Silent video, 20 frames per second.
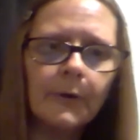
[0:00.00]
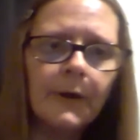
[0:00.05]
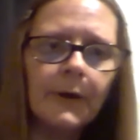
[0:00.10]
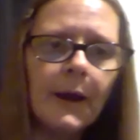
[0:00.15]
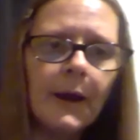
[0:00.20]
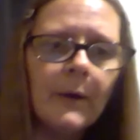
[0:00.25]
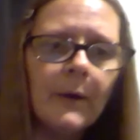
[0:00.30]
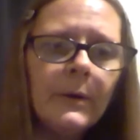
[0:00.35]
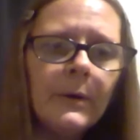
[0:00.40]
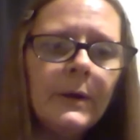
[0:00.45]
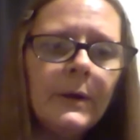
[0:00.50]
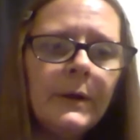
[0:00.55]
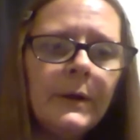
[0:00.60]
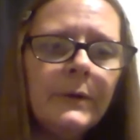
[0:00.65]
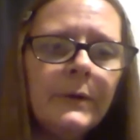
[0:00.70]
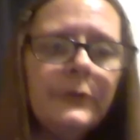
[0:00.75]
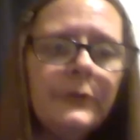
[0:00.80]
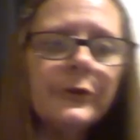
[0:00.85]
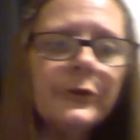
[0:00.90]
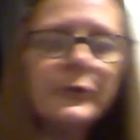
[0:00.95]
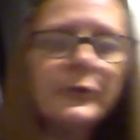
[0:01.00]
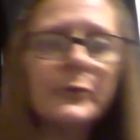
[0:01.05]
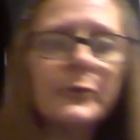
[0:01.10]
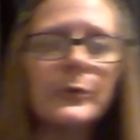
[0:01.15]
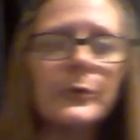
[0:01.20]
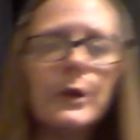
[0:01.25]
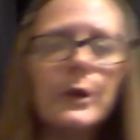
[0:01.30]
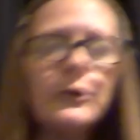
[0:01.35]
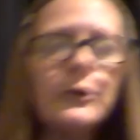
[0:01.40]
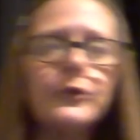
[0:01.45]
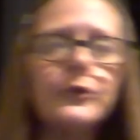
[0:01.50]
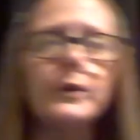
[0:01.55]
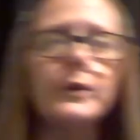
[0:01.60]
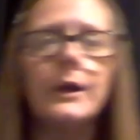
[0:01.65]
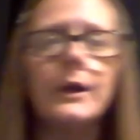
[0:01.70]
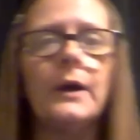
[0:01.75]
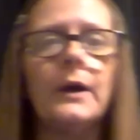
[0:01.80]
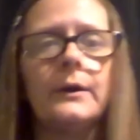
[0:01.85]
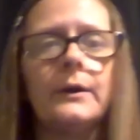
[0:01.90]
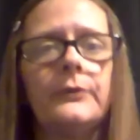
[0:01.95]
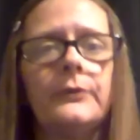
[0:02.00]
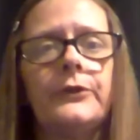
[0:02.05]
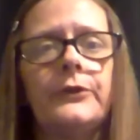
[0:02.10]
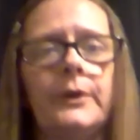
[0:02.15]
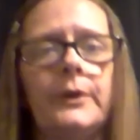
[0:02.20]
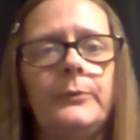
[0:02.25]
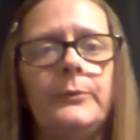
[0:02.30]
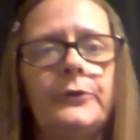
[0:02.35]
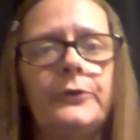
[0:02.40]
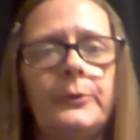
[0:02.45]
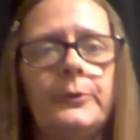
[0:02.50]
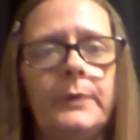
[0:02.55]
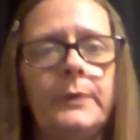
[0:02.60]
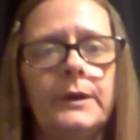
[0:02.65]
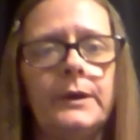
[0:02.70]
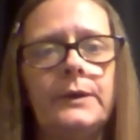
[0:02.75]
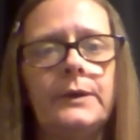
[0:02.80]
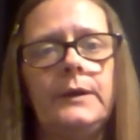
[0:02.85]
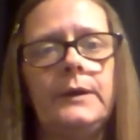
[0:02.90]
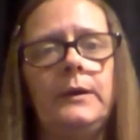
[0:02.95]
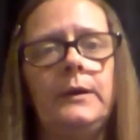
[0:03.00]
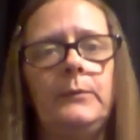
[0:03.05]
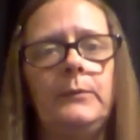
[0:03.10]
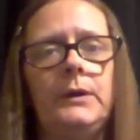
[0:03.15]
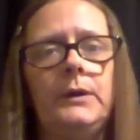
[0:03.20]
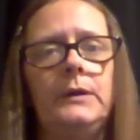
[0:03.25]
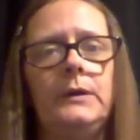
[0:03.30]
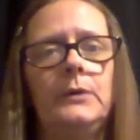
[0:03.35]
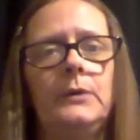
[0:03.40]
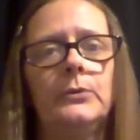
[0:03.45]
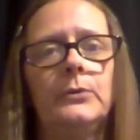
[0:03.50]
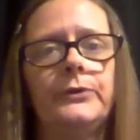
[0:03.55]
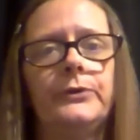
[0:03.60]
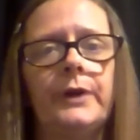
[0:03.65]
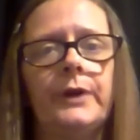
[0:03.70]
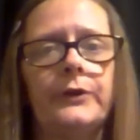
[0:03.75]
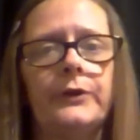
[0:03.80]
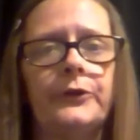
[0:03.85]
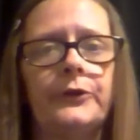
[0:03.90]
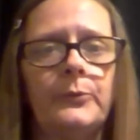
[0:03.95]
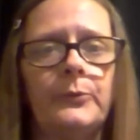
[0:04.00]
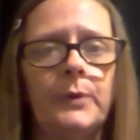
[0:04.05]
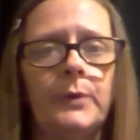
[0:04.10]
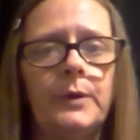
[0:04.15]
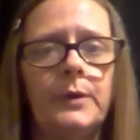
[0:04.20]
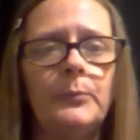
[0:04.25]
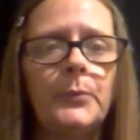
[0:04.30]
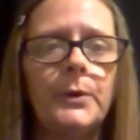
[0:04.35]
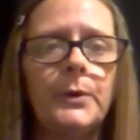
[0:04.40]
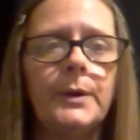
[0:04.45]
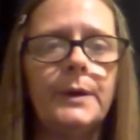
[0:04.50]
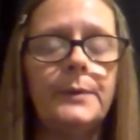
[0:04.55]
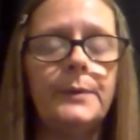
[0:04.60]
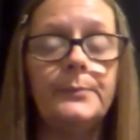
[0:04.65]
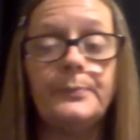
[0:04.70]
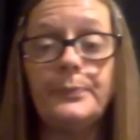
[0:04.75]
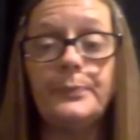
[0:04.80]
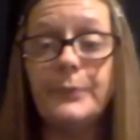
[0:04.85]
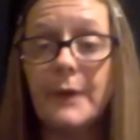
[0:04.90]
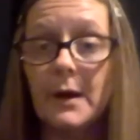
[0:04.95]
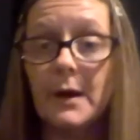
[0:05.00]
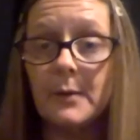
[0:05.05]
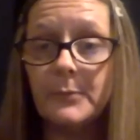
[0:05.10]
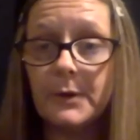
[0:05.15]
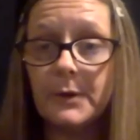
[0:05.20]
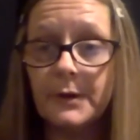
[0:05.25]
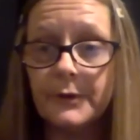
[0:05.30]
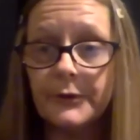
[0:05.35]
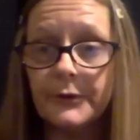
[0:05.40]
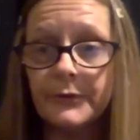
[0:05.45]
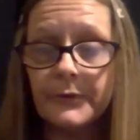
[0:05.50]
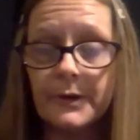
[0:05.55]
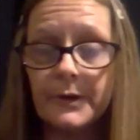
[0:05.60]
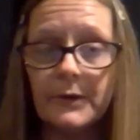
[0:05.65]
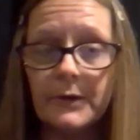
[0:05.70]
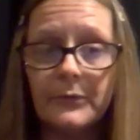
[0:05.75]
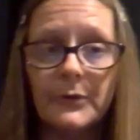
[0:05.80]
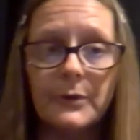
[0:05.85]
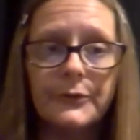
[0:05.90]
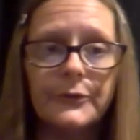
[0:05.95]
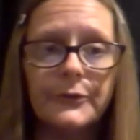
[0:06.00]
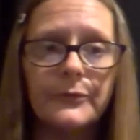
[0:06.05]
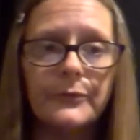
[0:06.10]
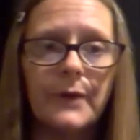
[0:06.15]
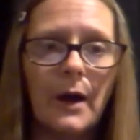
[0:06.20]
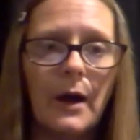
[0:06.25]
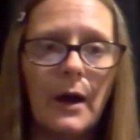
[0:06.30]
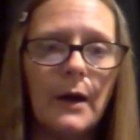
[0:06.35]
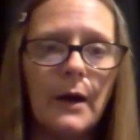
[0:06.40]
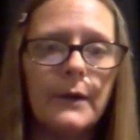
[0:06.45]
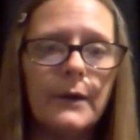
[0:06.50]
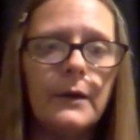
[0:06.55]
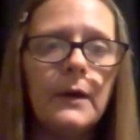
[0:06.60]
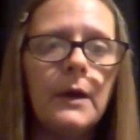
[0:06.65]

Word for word: Now, destruction kind of seems to be a theme in the Old Testament, but not because of any fault of God,